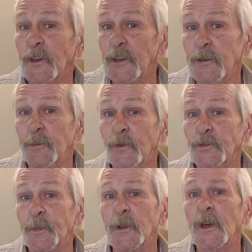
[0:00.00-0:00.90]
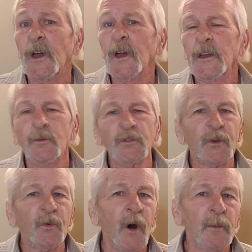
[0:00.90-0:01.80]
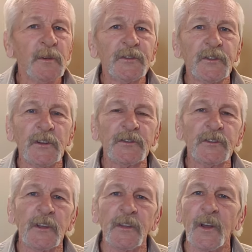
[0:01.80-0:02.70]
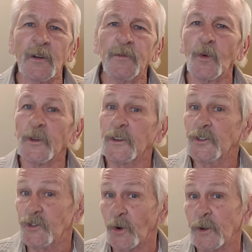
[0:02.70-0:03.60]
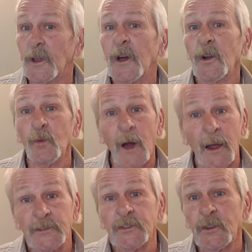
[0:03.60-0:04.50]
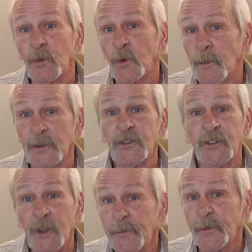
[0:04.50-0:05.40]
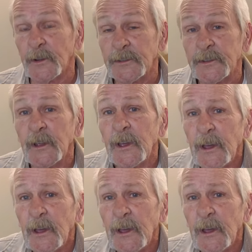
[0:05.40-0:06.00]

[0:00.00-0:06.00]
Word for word: of the Hebrews, but he was a Roman citizen and therefore he enjoyed rights that were much different